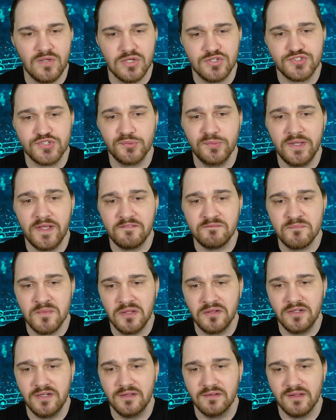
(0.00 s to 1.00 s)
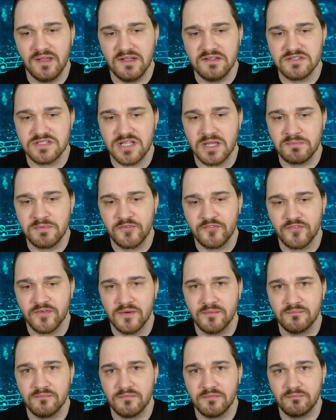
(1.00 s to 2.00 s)
so we have melody lines coming
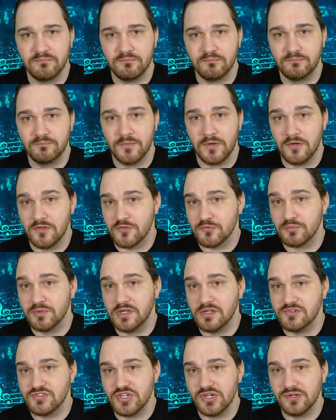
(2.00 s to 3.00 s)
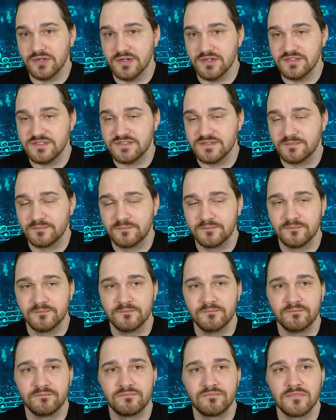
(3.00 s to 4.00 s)
from all three guitars.
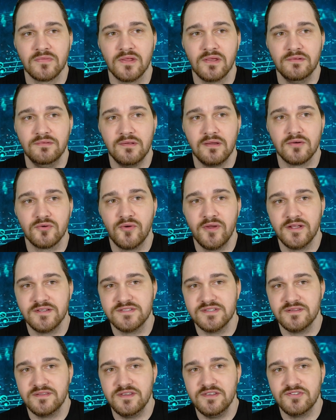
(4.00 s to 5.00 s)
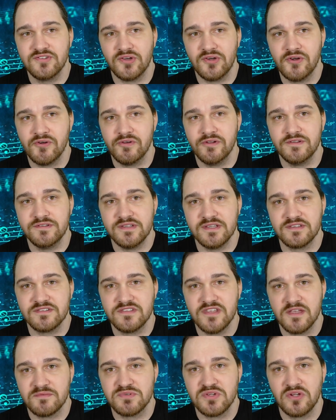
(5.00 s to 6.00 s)
Now, granted, these aren't
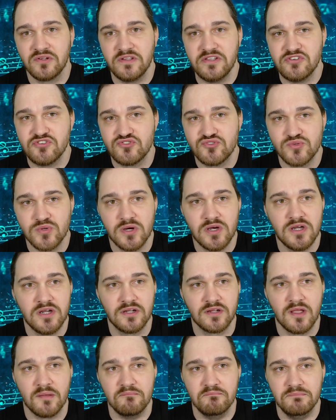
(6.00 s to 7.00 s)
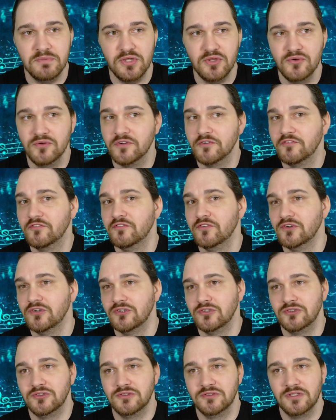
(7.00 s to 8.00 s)
exceptionally strong,
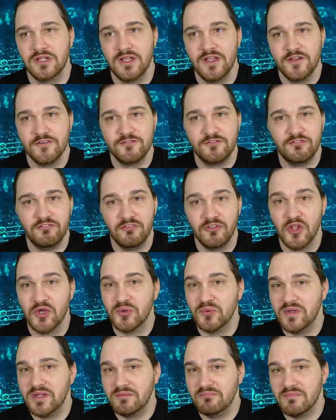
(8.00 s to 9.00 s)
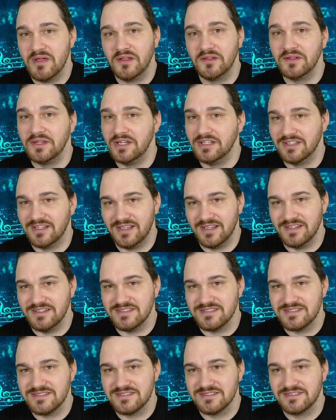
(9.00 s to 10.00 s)
beautiful, flowing melody
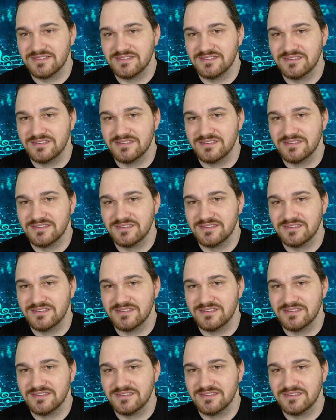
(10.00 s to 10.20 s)
lines.